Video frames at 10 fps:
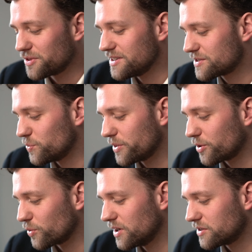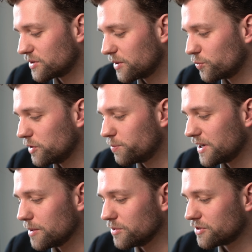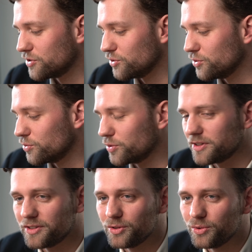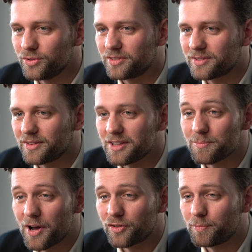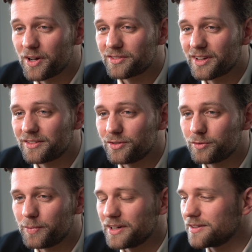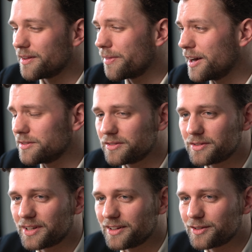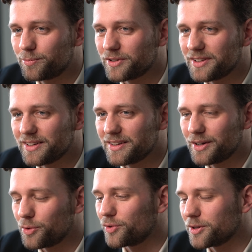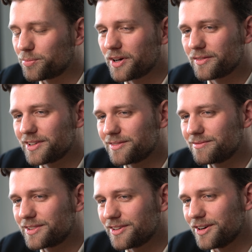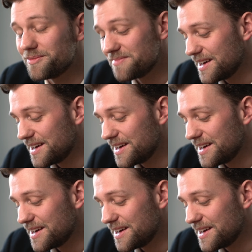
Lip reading: this, with Gorilla Traps, we've been able to reduce the amount of biocides used by thousands of tons per year, and we're really proud of it. So